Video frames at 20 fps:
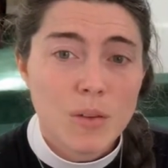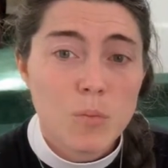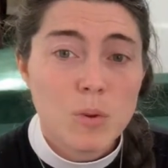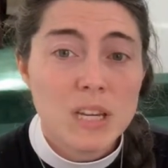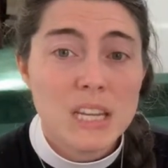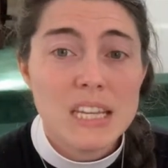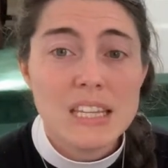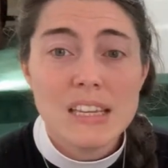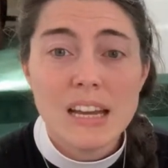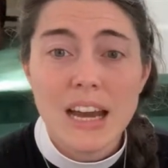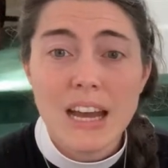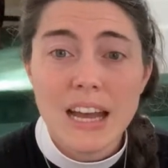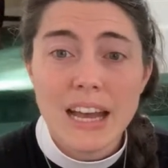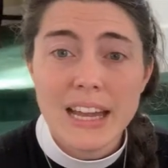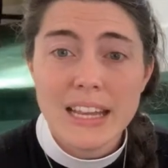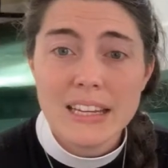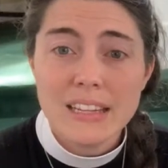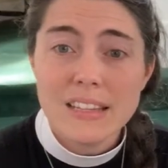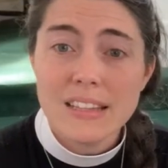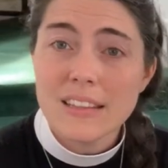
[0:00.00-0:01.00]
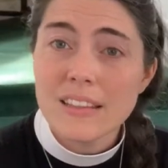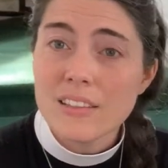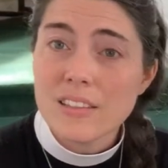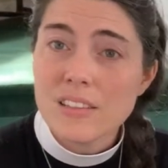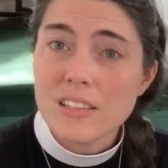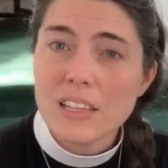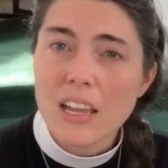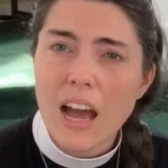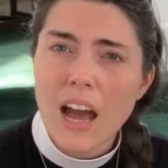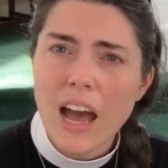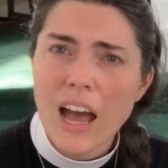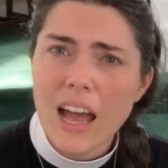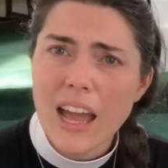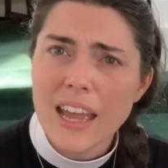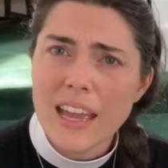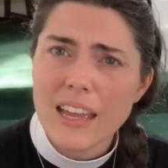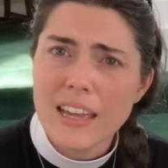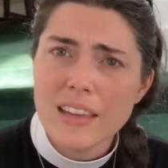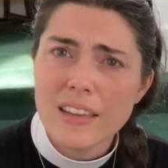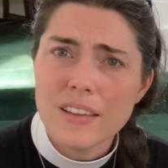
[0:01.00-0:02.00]
When he died, the
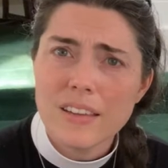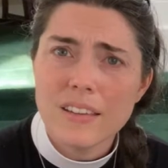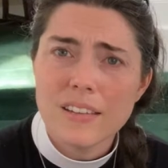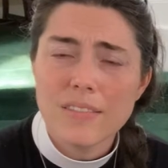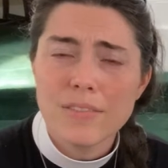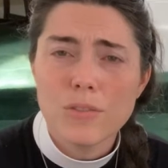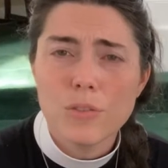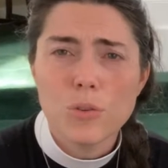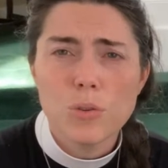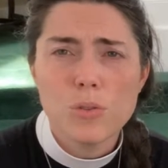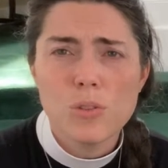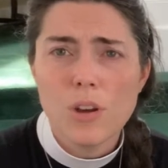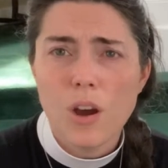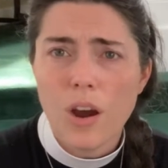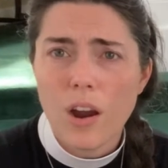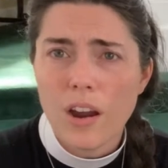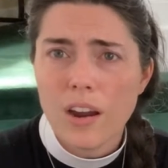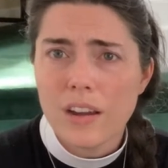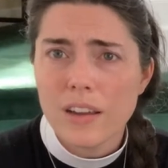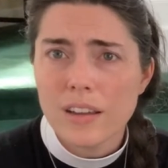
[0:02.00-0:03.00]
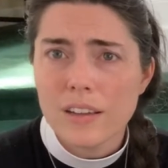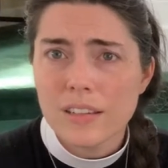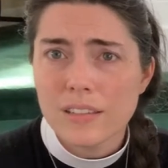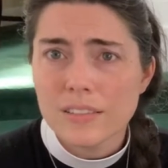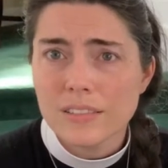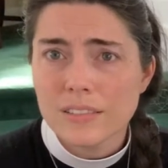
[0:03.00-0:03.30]
sky grew dark.